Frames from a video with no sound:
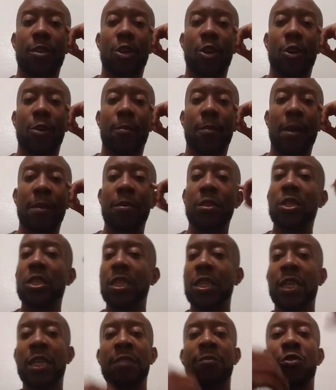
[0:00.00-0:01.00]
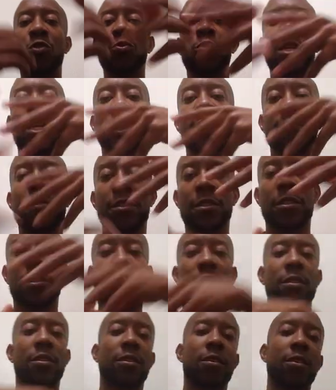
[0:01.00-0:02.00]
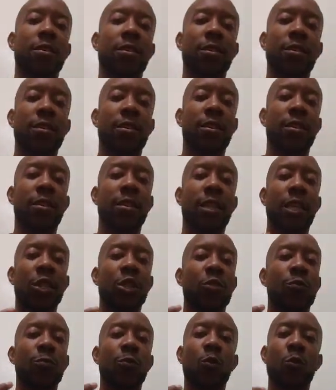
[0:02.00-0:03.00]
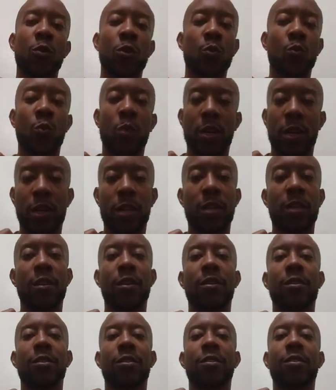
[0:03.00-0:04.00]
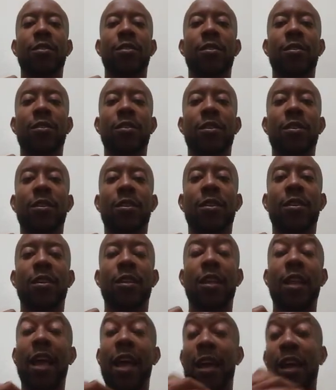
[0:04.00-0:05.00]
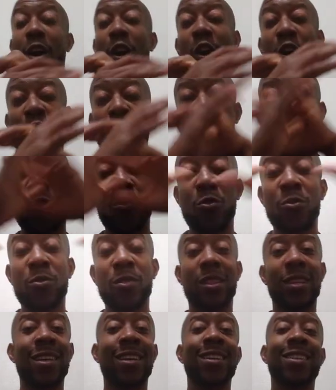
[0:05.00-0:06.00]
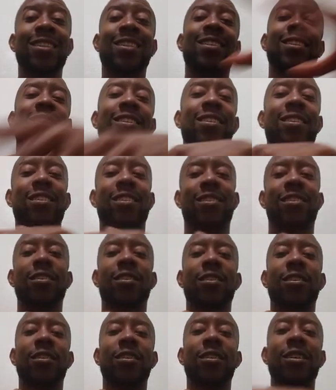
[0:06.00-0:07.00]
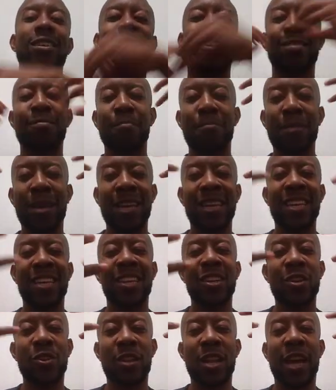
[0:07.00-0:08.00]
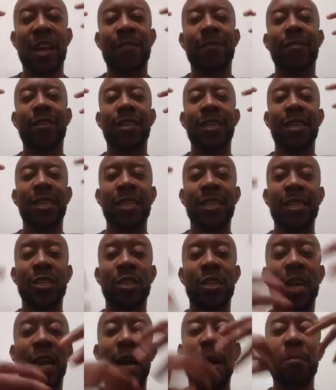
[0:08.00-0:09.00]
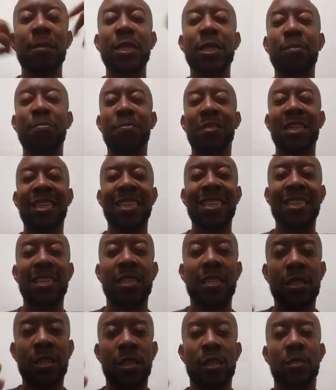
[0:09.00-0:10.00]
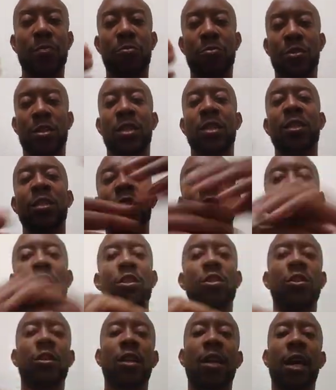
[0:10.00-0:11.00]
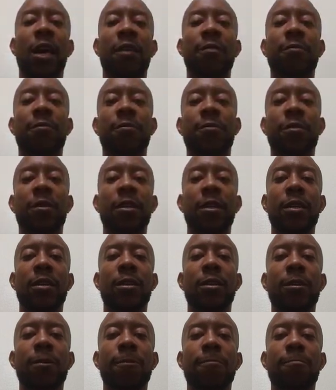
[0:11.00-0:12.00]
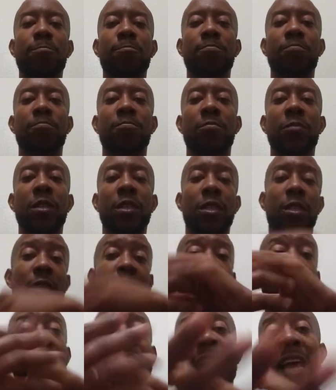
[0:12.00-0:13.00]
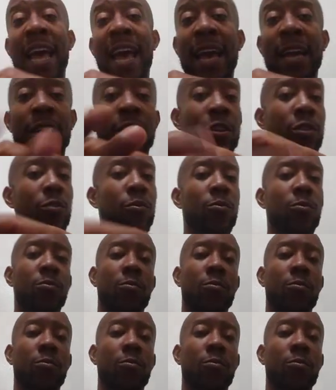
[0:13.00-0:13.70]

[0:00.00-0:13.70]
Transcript: You know, maybe she gives you gifts that you've always wanted. Like all this is making your life easier. How much peace does she bring to your life? She doesn't nag you.